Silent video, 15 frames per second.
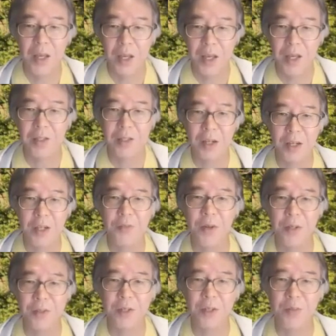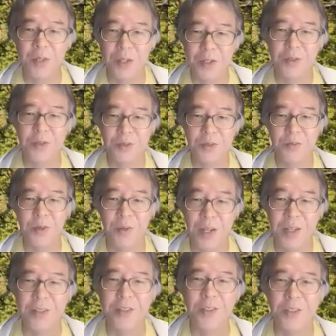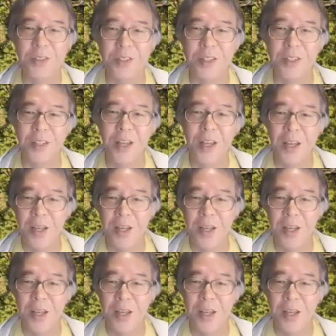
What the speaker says: and I found them very interesting.